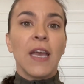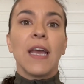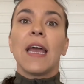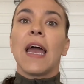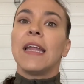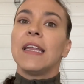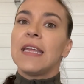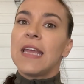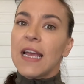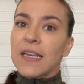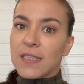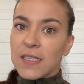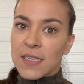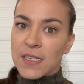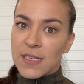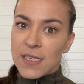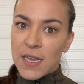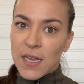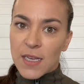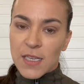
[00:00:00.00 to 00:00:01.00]
And yes, it
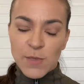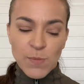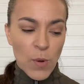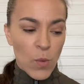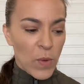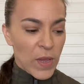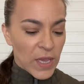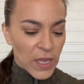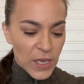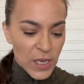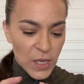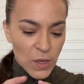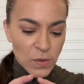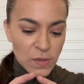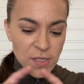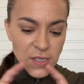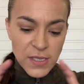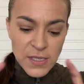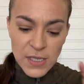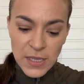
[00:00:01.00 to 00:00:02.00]
does, but we can use
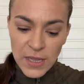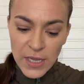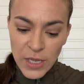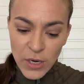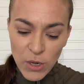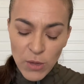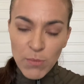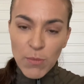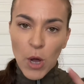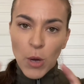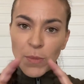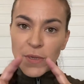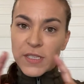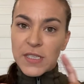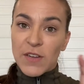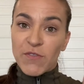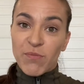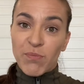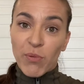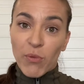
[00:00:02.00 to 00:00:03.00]
these little moments
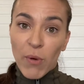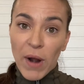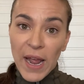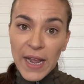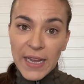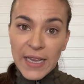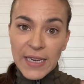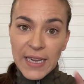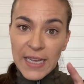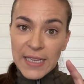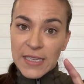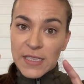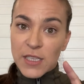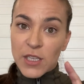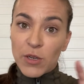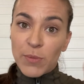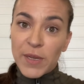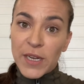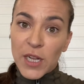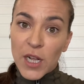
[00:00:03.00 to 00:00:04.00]
of bracketing, this
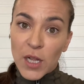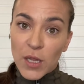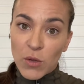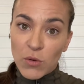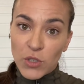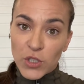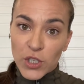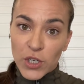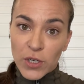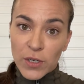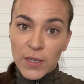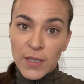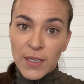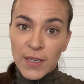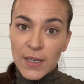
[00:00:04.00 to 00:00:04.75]
little bit of closure,